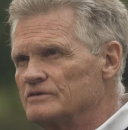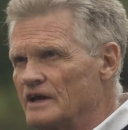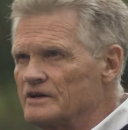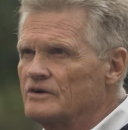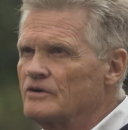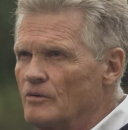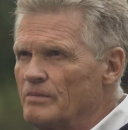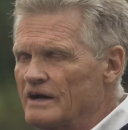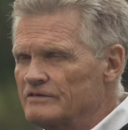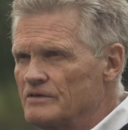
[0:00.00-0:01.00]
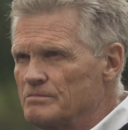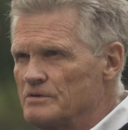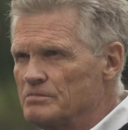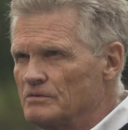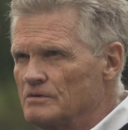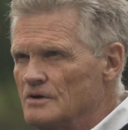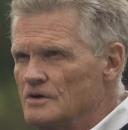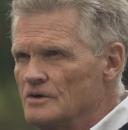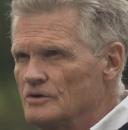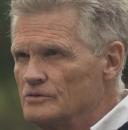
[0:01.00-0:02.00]
Data could go back to the people
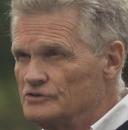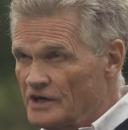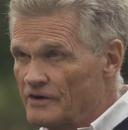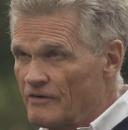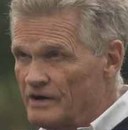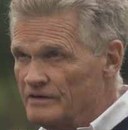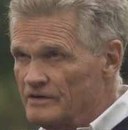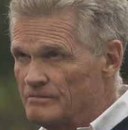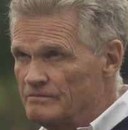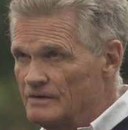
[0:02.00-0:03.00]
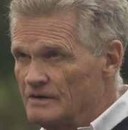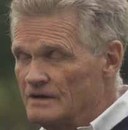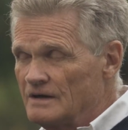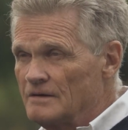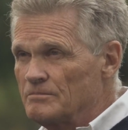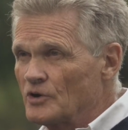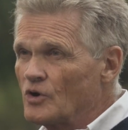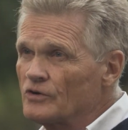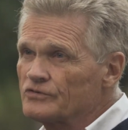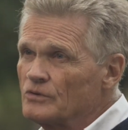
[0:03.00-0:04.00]
who generated them, but
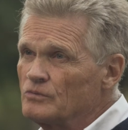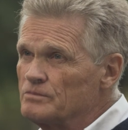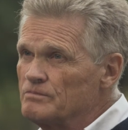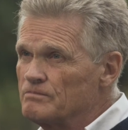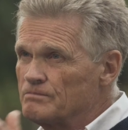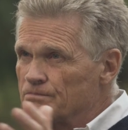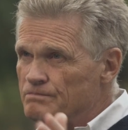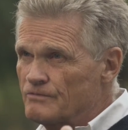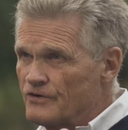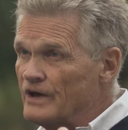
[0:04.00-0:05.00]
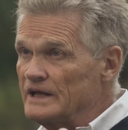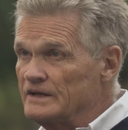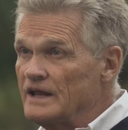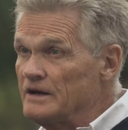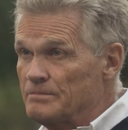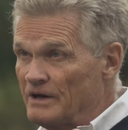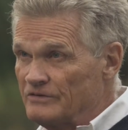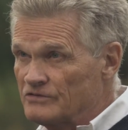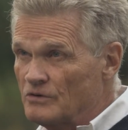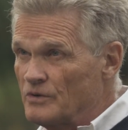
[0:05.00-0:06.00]
also would create a database
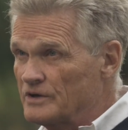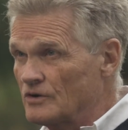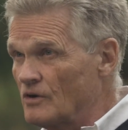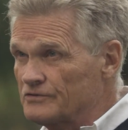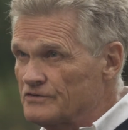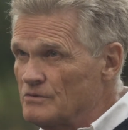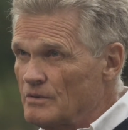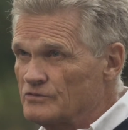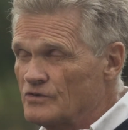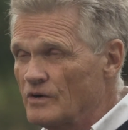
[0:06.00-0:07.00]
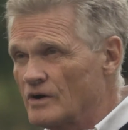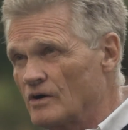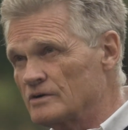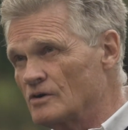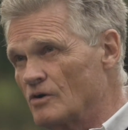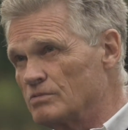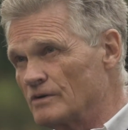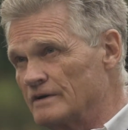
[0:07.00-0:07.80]
so we could all see what was going on globally.